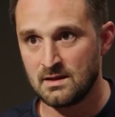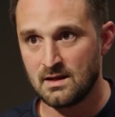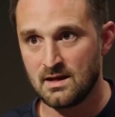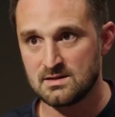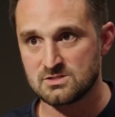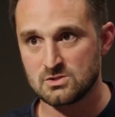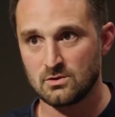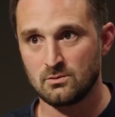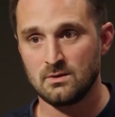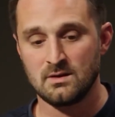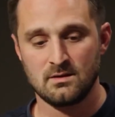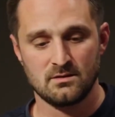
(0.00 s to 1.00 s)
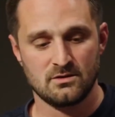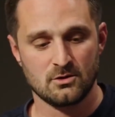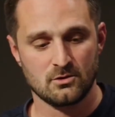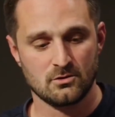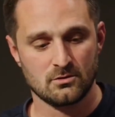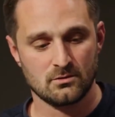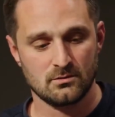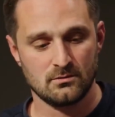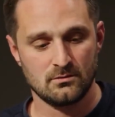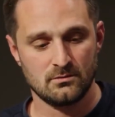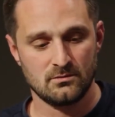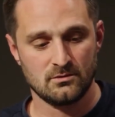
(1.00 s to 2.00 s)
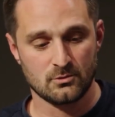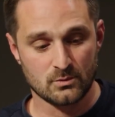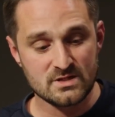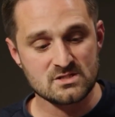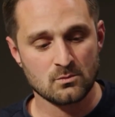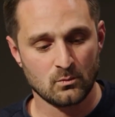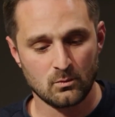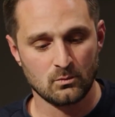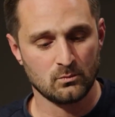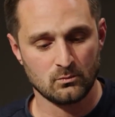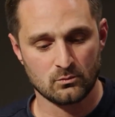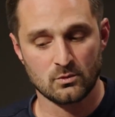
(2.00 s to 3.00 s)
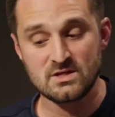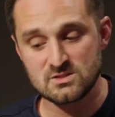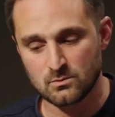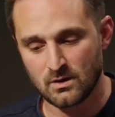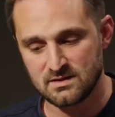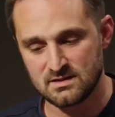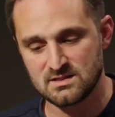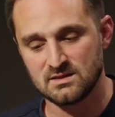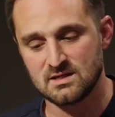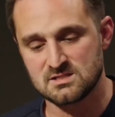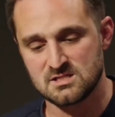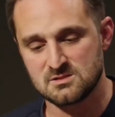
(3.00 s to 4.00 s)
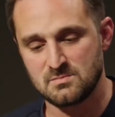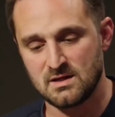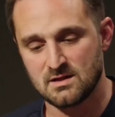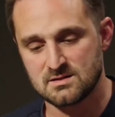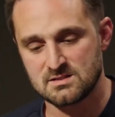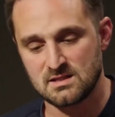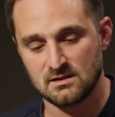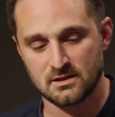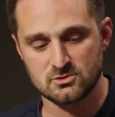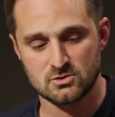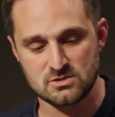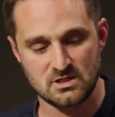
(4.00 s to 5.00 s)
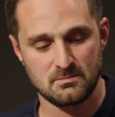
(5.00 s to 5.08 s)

And so the reason why they did this is because the electrodes can